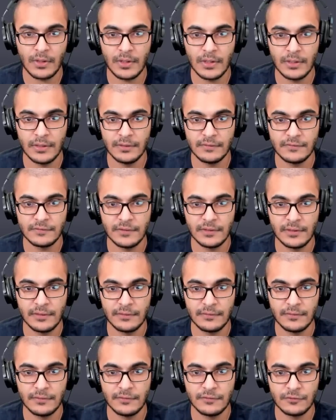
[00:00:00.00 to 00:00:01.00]

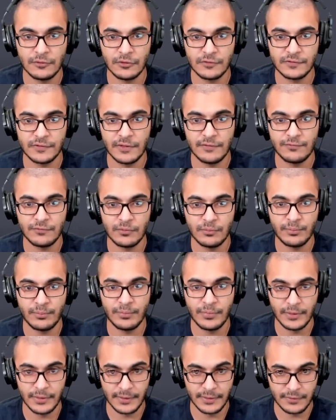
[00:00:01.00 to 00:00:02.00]
it's not safe
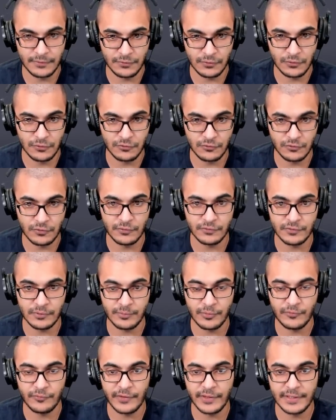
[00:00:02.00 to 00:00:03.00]
to use
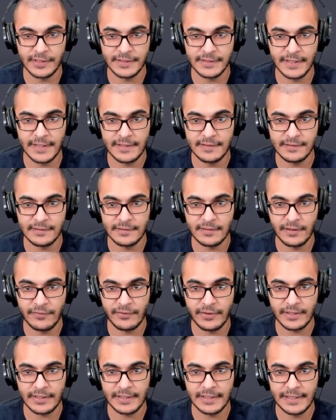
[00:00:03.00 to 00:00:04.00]
user-provided data
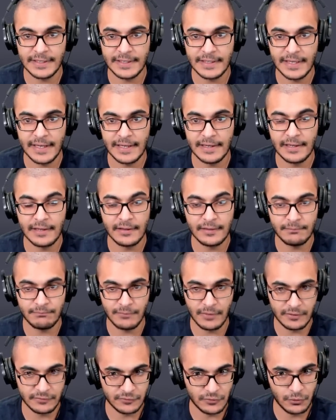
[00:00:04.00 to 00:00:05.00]
directly in a
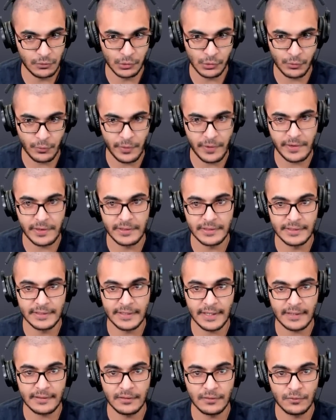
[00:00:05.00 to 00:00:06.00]
SQL query. An
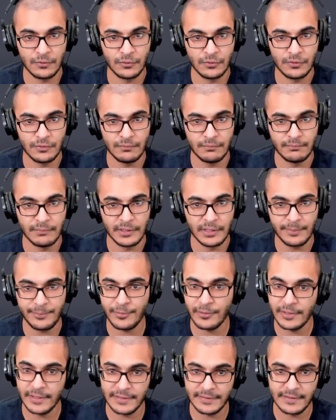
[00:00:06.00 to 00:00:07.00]
attacker could
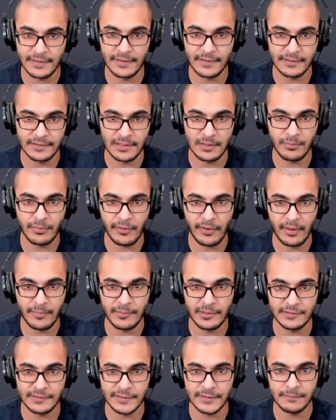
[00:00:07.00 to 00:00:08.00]
manipulate the ID
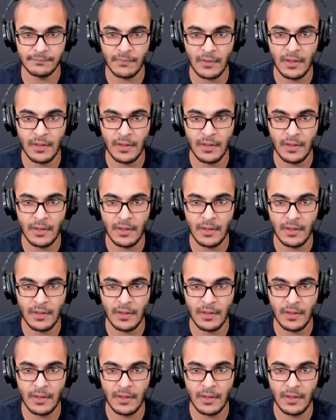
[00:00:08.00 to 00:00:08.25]
parameter